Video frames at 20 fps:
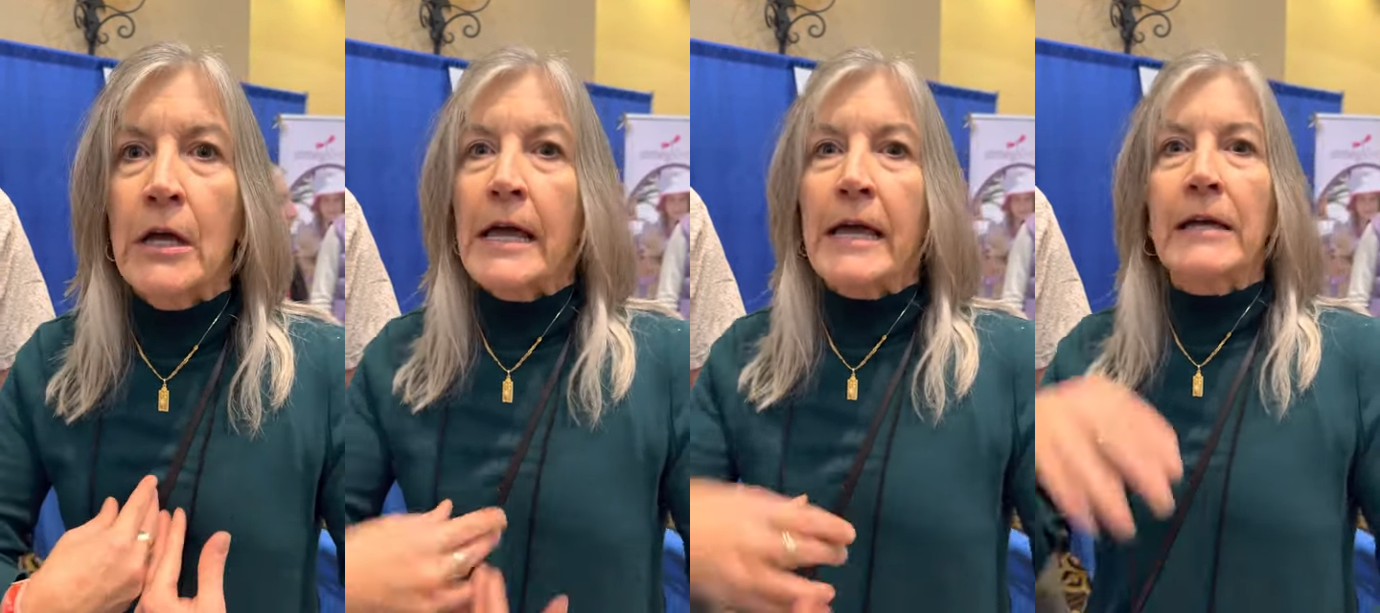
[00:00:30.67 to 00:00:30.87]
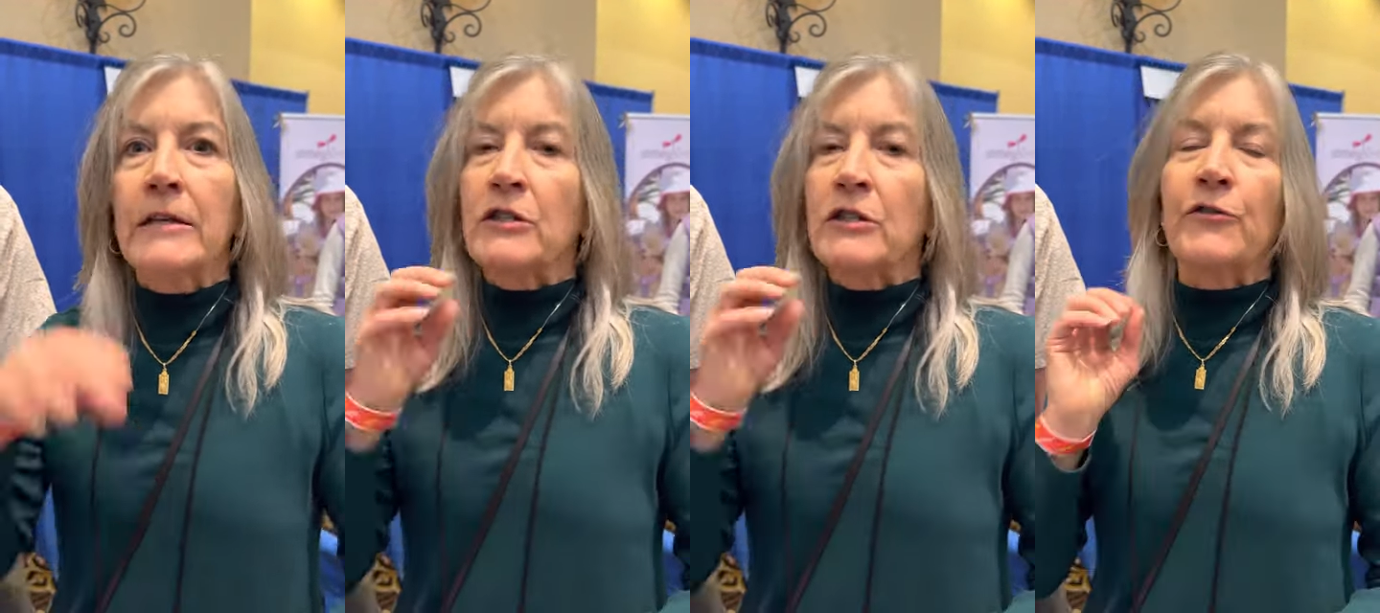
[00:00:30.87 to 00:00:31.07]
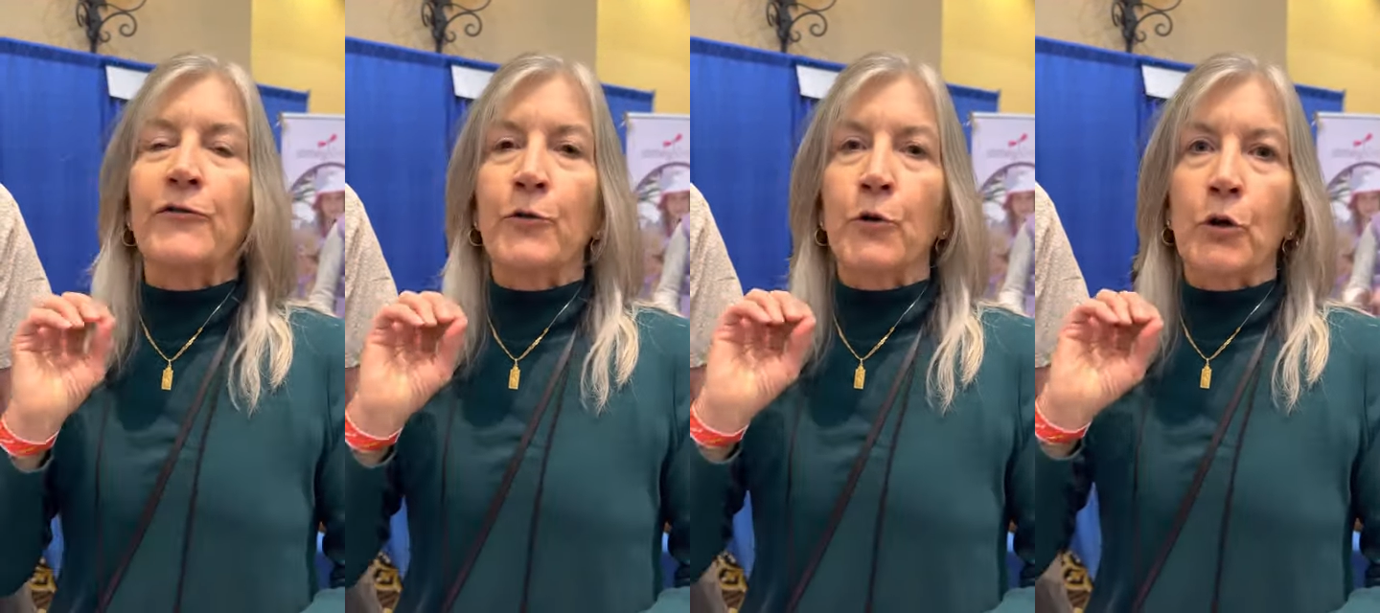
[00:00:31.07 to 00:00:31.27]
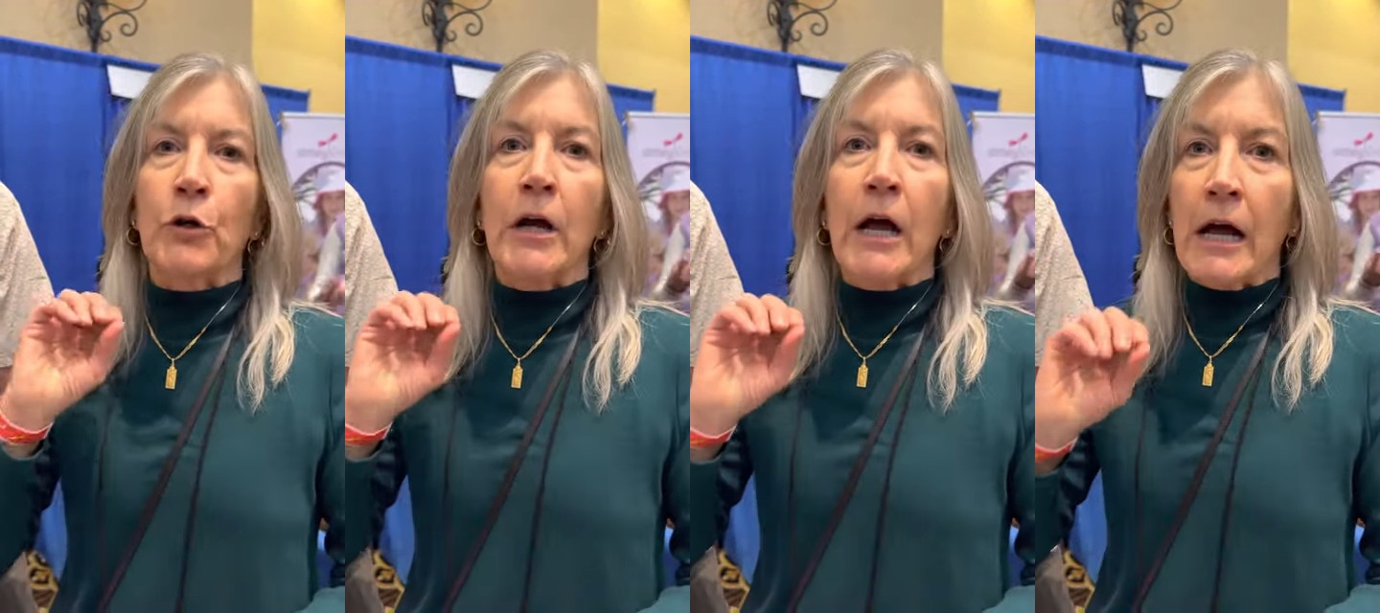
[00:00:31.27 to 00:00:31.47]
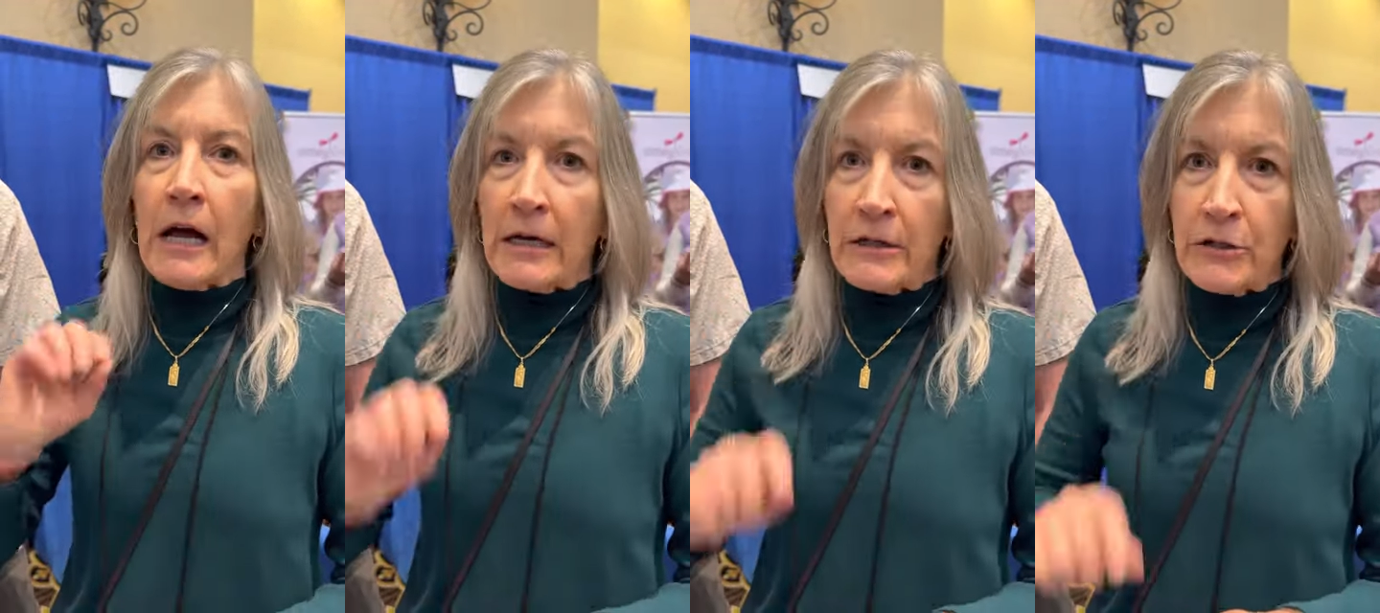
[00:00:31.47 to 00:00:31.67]
it's for
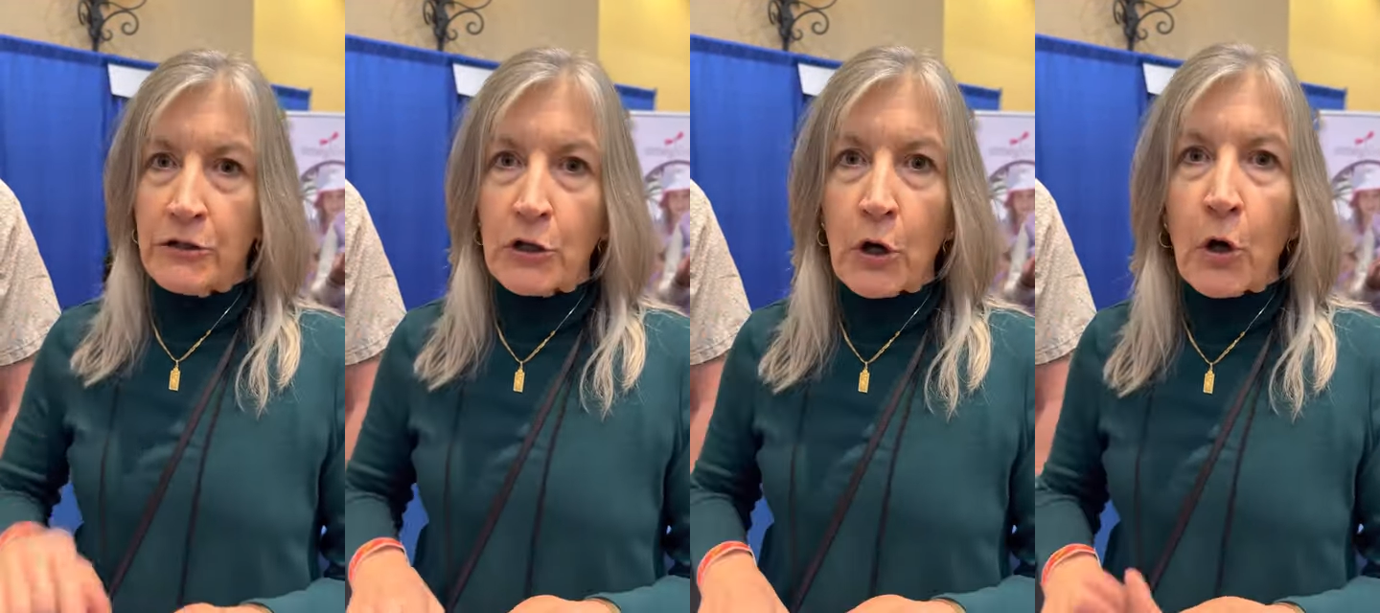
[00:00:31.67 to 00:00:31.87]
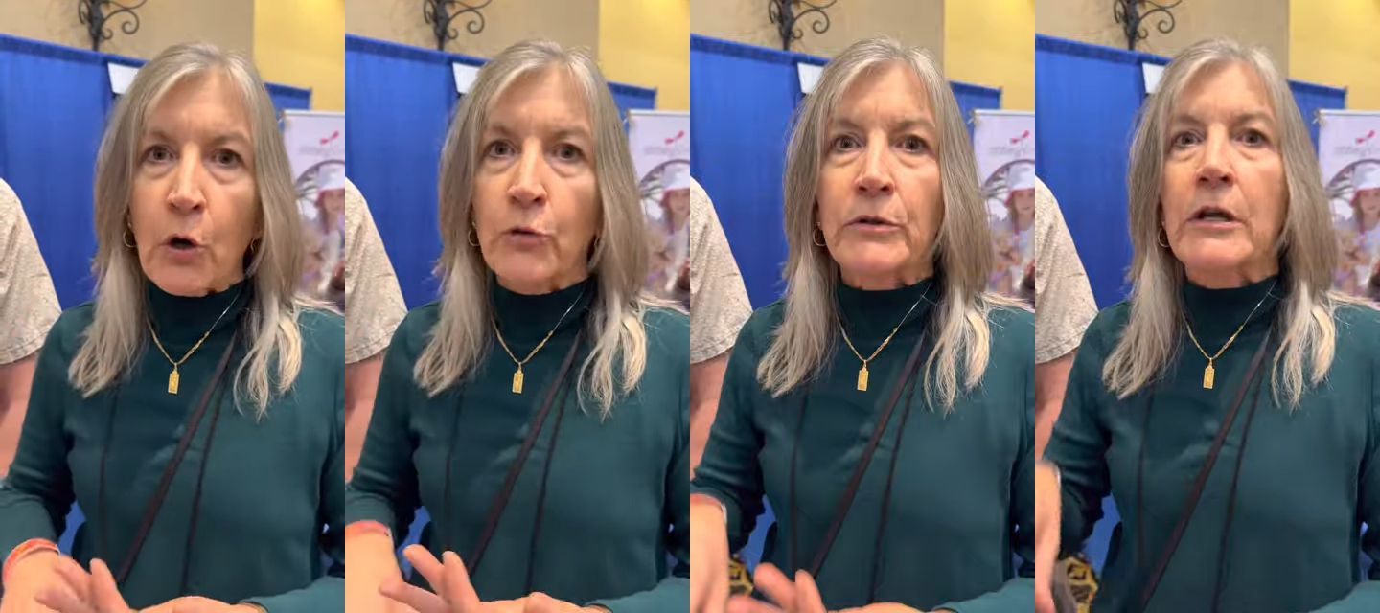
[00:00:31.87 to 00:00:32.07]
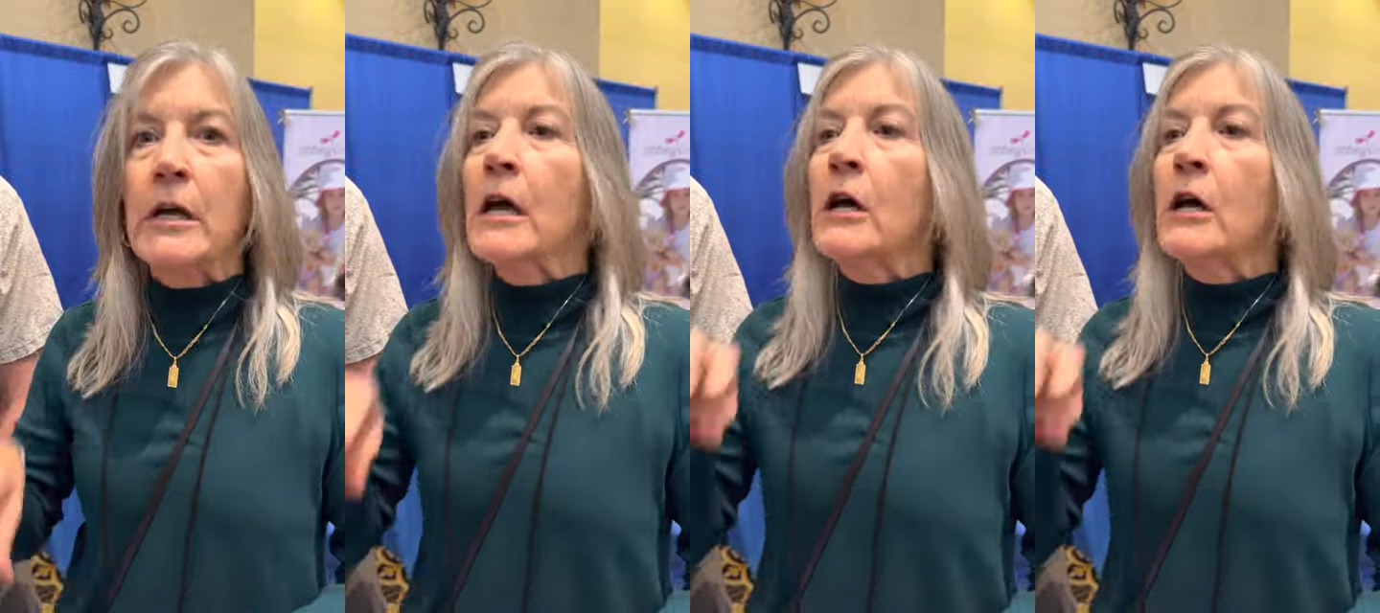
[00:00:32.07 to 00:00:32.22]
adult